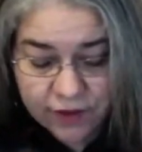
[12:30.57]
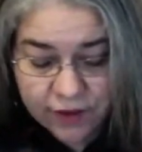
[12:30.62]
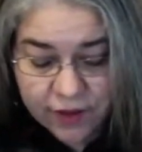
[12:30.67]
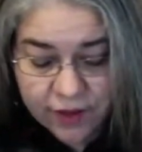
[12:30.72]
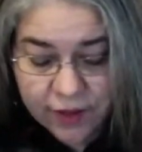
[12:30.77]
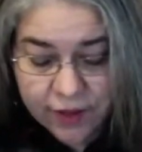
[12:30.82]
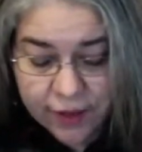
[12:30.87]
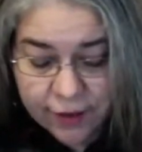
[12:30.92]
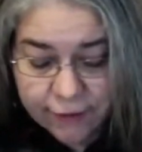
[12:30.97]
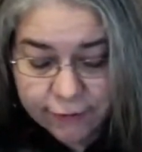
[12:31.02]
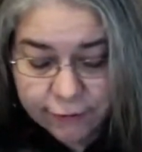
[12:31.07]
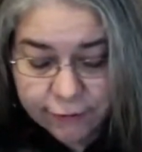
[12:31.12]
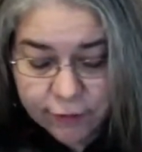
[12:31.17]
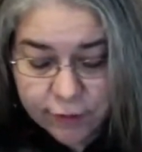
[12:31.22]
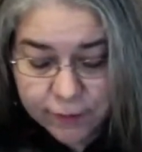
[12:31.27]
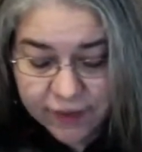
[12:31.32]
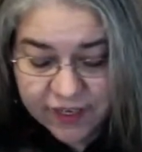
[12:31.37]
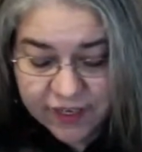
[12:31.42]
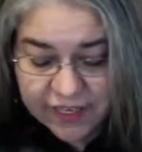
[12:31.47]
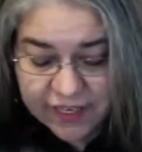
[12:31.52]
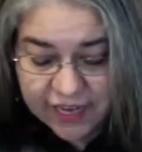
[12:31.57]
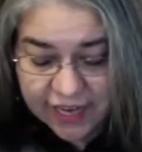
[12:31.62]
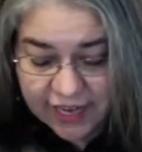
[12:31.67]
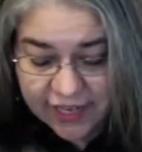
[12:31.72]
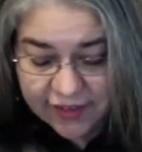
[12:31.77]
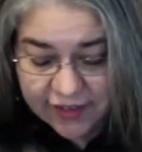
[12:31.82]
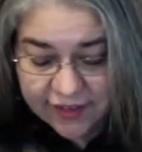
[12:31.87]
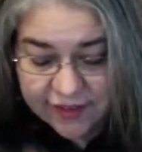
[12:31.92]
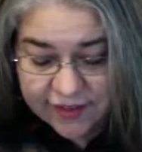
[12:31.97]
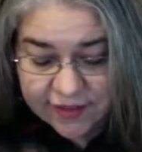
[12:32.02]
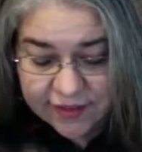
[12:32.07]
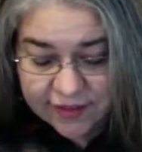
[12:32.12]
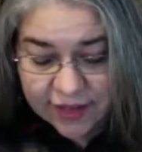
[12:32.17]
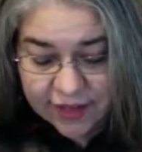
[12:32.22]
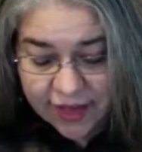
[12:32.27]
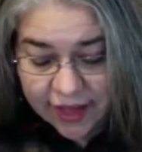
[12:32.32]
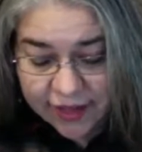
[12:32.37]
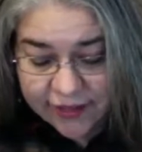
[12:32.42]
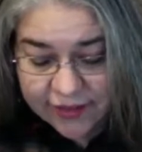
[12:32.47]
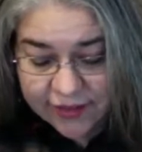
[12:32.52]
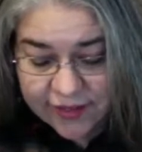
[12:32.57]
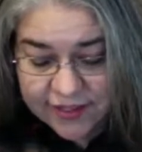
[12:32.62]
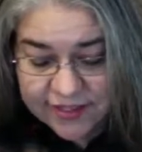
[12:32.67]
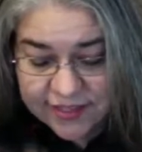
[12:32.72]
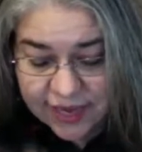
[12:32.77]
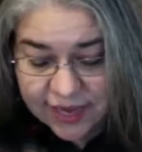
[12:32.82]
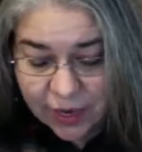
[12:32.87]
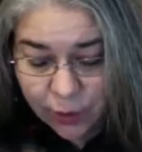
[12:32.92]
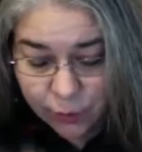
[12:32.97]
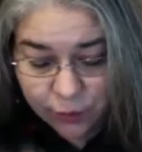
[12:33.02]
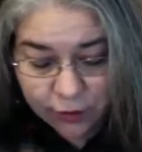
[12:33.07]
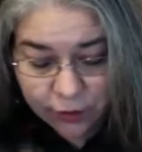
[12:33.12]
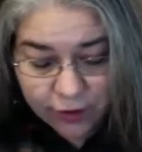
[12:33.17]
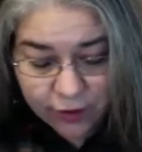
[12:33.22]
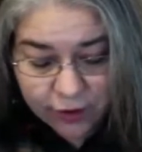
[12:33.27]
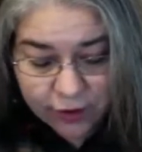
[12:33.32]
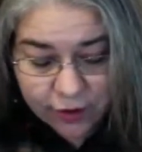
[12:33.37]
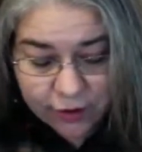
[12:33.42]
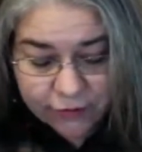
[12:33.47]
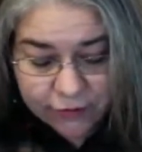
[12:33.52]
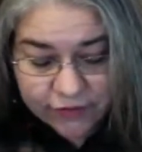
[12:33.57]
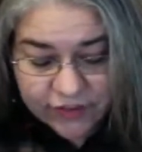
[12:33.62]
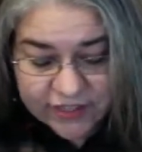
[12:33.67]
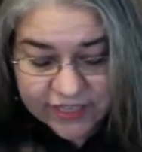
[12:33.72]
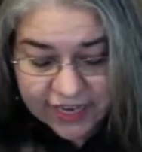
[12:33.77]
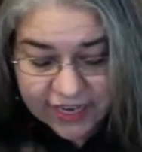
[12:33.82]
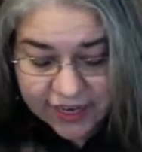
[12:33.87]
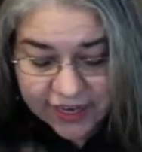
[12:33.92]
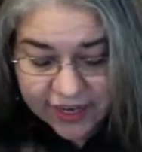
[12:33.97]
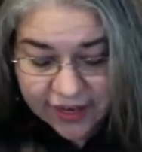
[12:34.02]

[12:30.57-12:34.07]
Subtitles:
Everybody ate at this hour of the day,